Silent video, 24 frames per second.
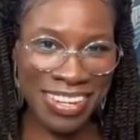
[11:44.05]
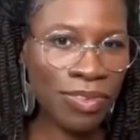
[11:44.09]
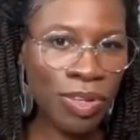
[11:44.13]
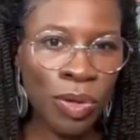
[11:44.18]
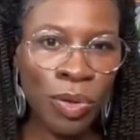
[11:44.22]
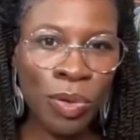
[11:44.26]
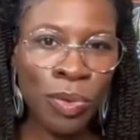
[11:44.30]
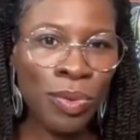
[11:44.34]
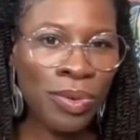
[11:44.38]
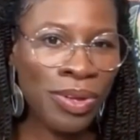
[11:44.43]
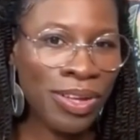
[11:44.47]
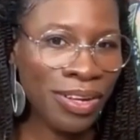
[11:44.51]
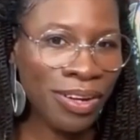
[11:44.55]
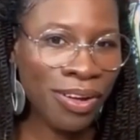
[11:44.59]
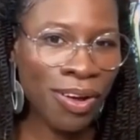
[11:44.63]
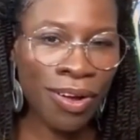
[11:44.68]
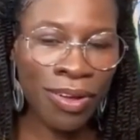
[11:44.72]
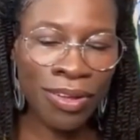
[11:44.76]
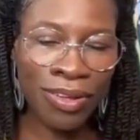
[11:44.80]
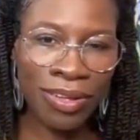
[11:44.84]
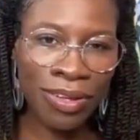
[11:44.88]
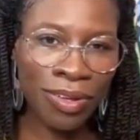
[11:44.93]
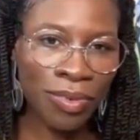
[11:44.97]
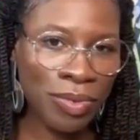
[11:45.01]
Who can
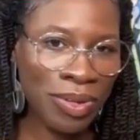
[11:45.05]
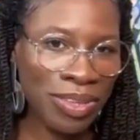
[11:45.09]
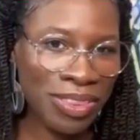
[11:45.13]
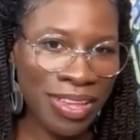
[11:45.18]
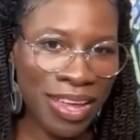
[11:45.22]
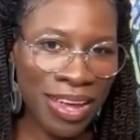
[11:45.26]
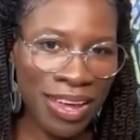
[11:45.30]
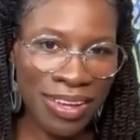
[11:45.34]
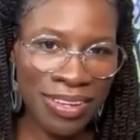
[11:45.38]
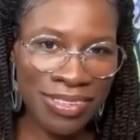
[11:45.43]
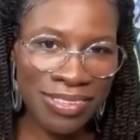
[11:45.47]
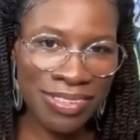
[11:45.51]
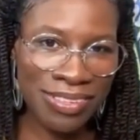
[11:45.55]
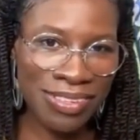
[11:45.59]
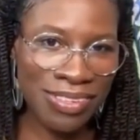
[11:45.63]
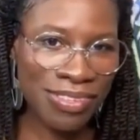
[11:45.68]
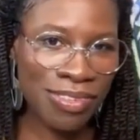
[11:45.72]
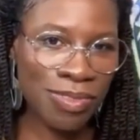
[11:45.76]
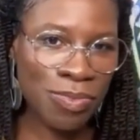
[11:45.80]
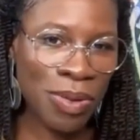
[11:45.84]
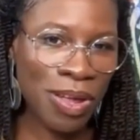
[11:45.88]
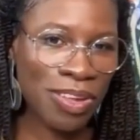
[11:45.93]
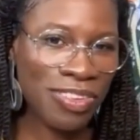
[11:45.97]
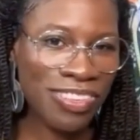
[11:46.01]
argue with that,
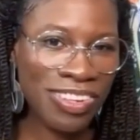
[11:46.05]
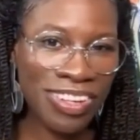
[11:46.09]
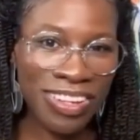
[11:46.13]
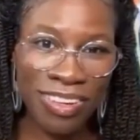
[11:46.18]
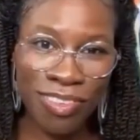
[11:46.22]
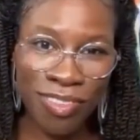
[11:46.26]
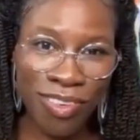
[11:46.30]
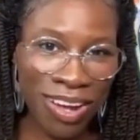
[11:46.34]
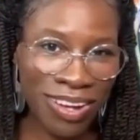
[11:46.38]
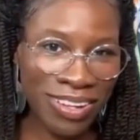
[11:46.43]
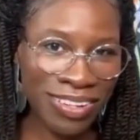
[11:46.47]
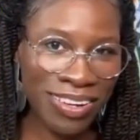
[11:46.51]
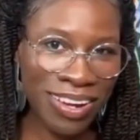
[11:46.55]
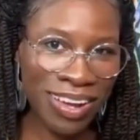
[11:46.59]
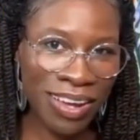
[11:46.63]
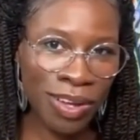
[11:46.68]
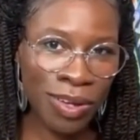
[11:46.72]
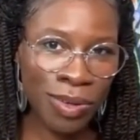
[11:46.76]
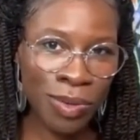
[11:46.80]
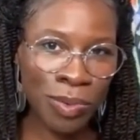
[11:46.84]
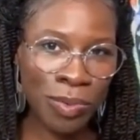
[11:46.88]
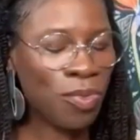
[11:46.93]
especially right now?